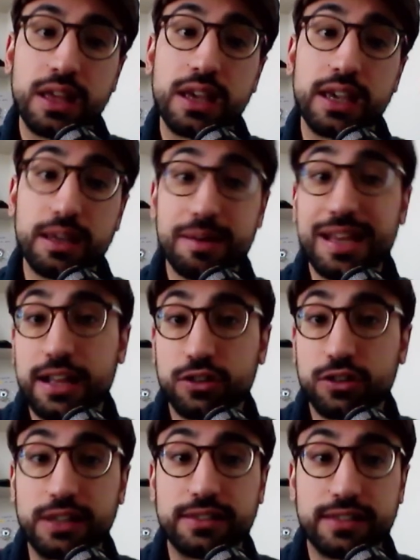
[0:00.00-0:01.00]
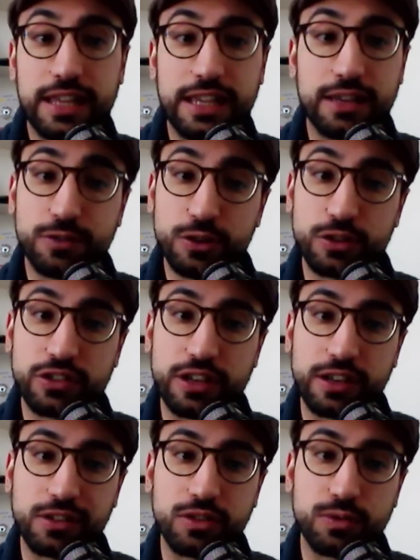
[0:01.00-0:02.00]
You know, I actually take a few
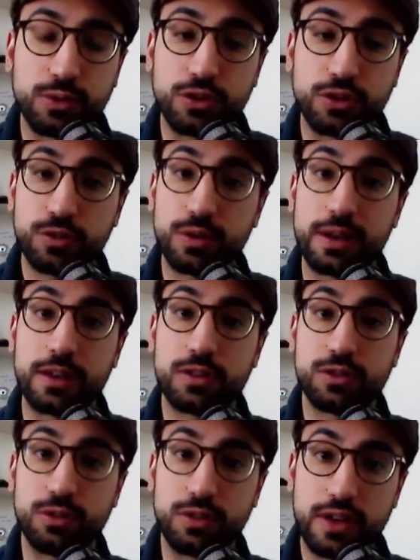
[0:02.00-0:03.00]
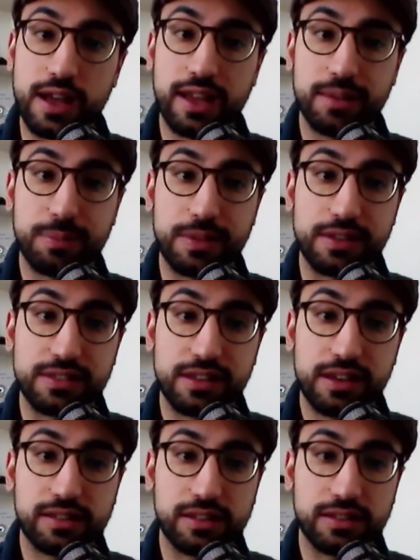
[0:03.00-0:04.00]
seconds for your students to type the
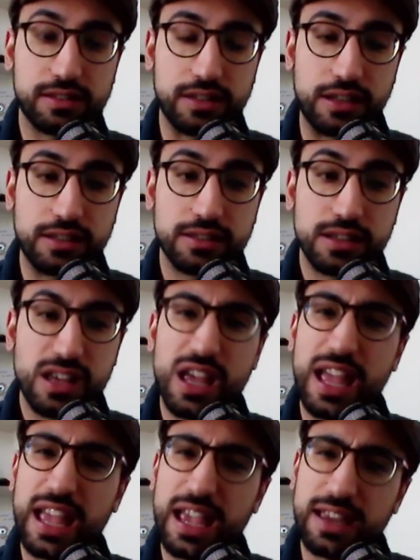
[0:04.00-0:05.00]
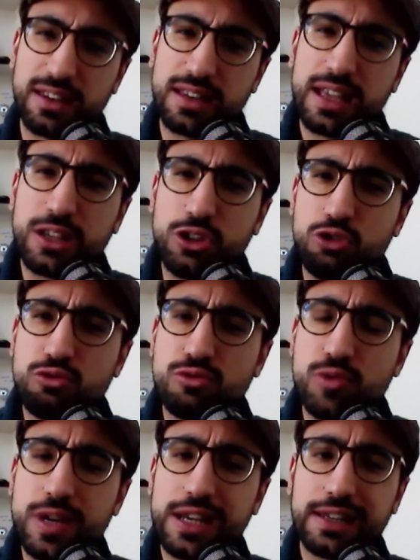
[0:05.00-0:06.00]
sentences, and you
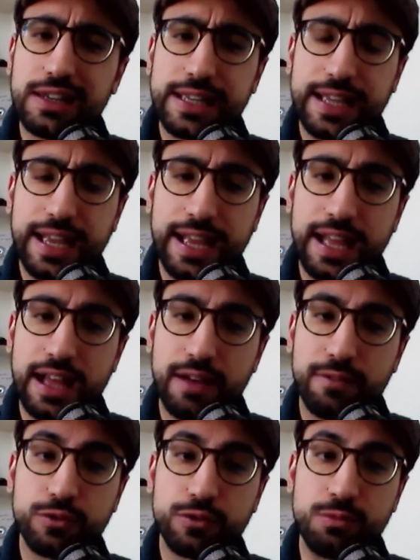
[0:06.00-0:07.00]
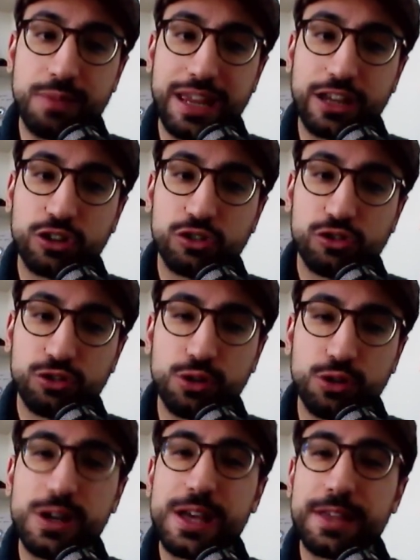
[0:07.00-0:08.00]
really have to make sure
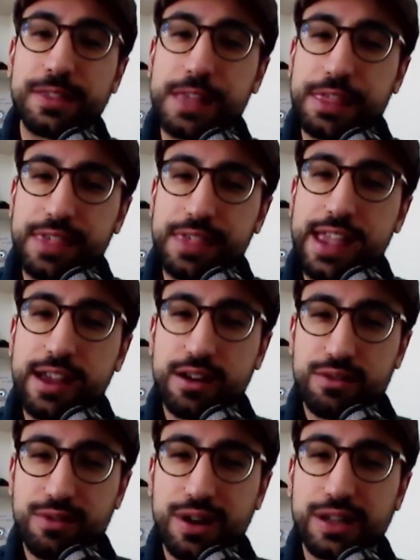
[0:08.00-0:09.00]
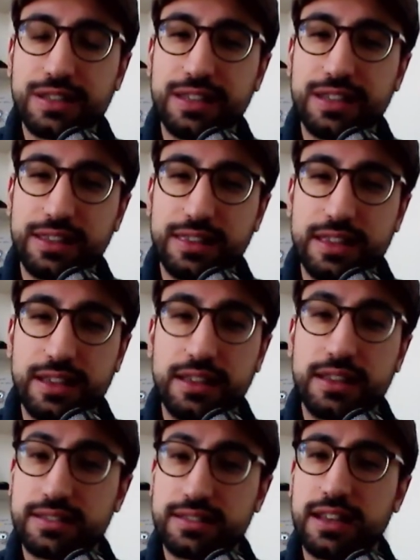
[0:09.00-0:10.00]
that they are writing the
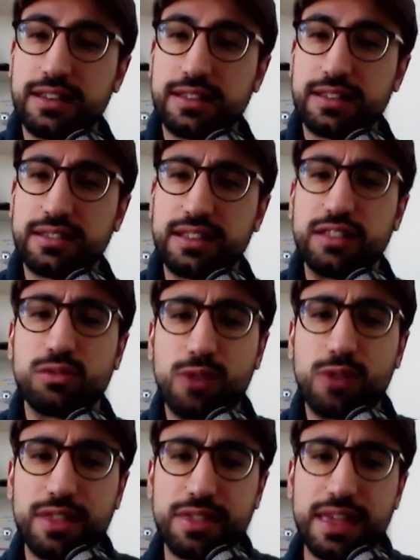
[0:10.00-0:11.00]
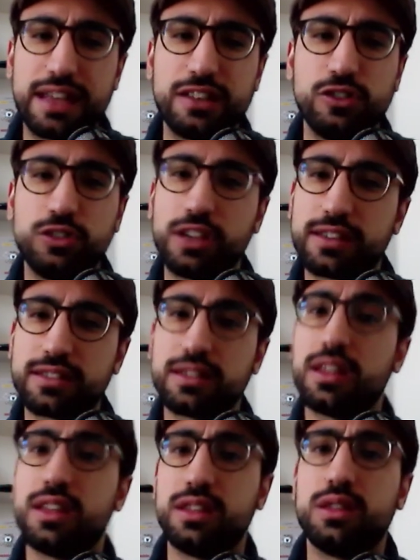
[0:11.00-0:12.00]
sentences rather than just
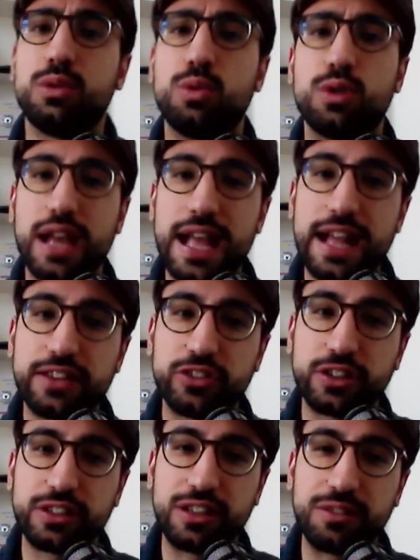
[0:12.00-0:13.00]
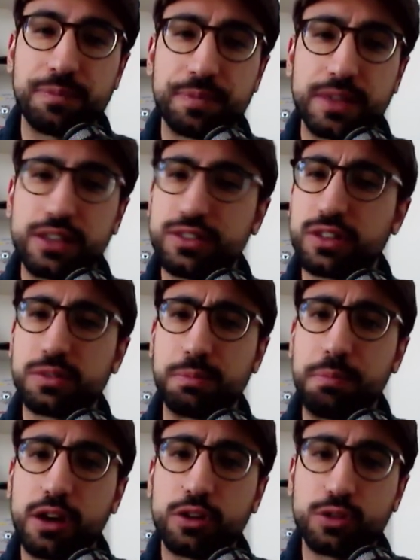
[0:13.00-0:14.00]
the word adjective. It's just
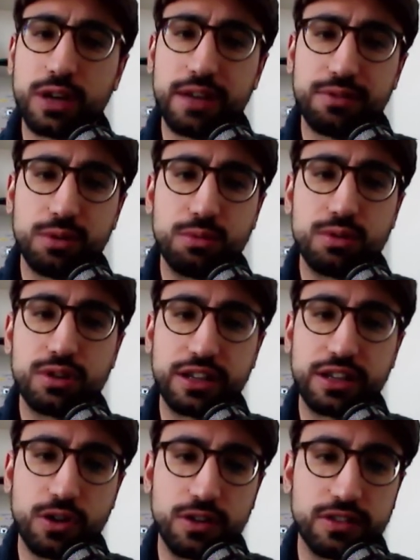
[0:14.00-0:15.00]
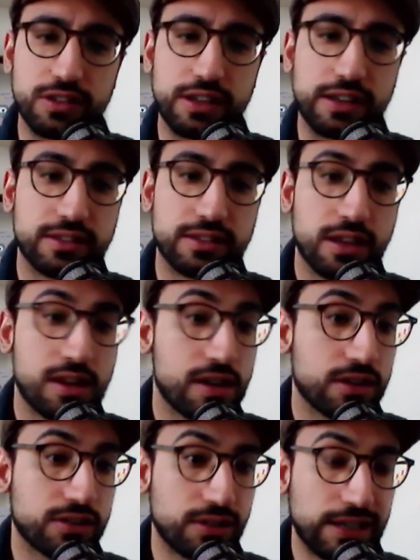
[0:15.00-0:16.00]
better to have the word in context.
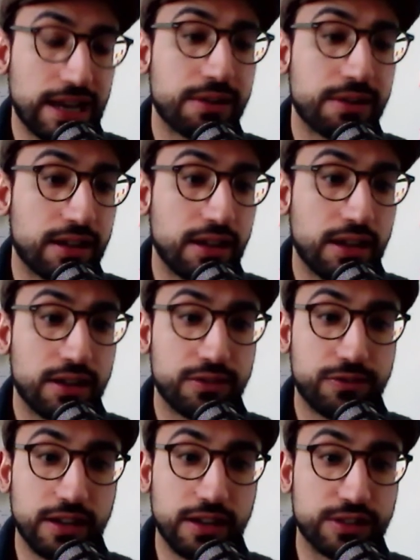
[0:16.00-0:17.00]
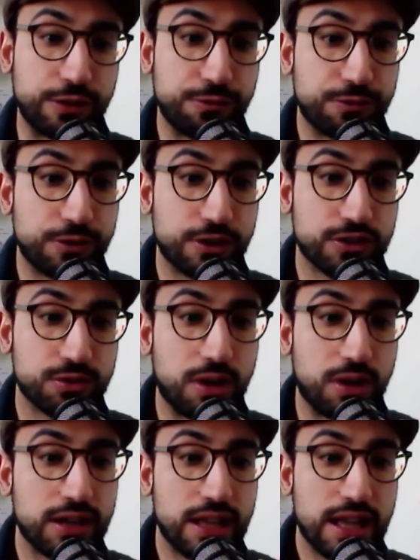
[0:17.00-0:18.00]
So Ilaria finished her first one.